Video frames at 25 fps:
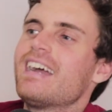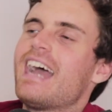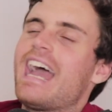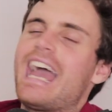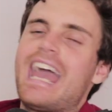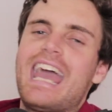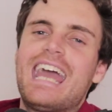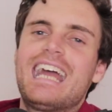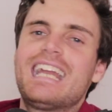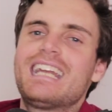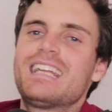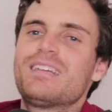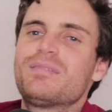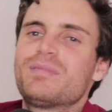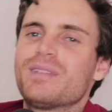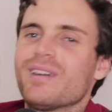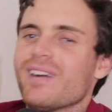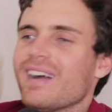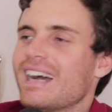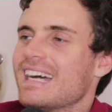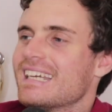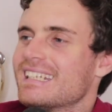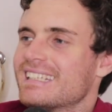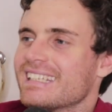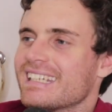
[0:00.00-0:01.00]
Hand him
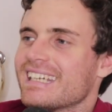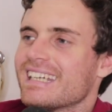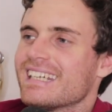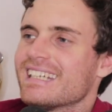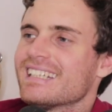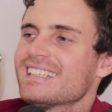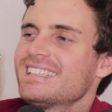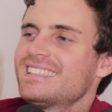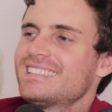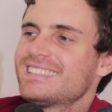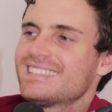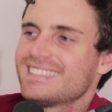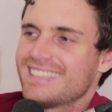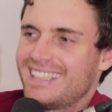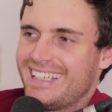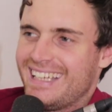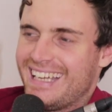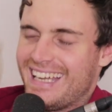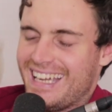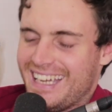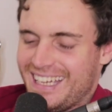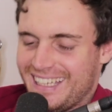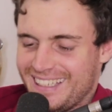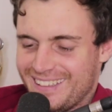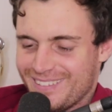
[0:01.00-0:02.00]
your ideas,
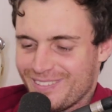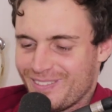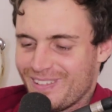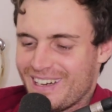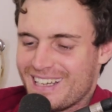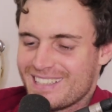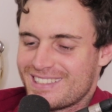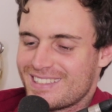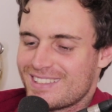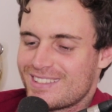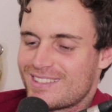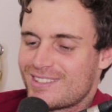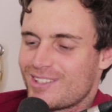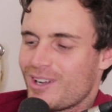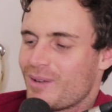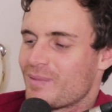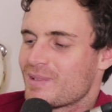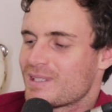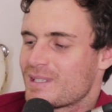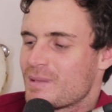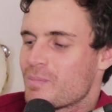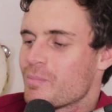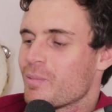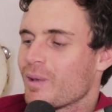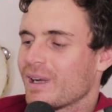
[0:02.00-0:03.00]
and Reese's job
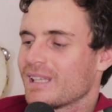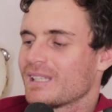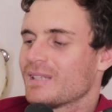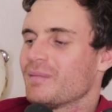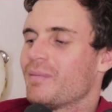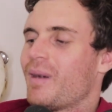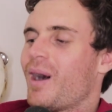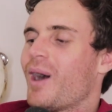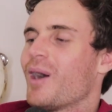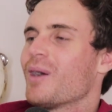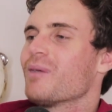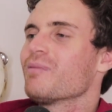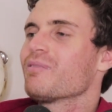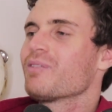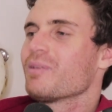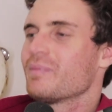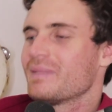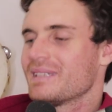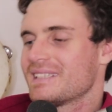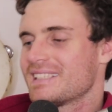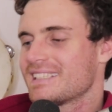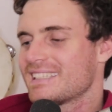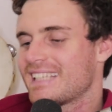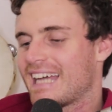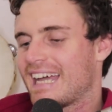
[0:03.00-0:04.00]
is to bring them home from
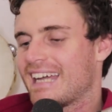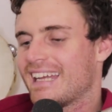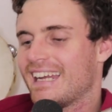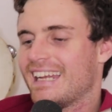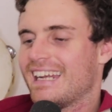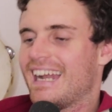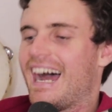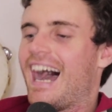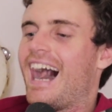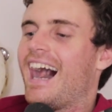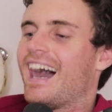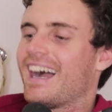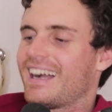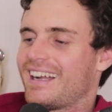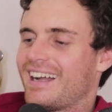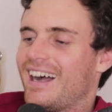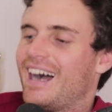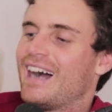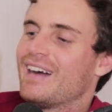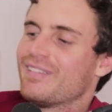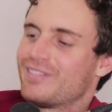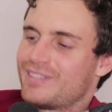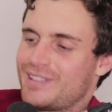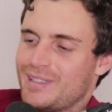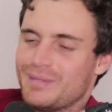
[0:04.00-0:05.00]
in-state and
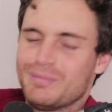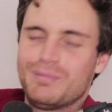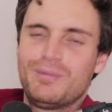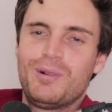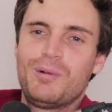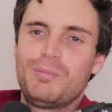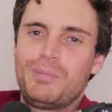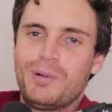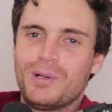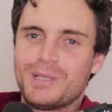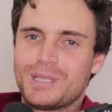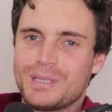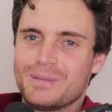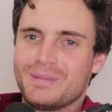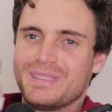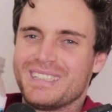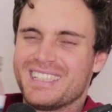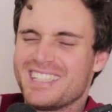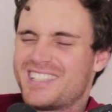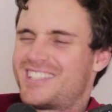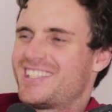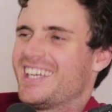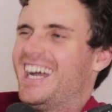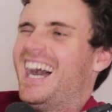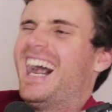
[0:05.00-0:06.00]
archive them. We'll put them in
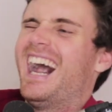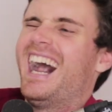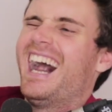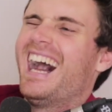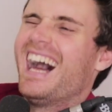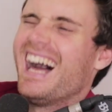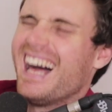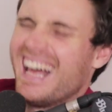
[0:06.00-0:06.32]
the jar.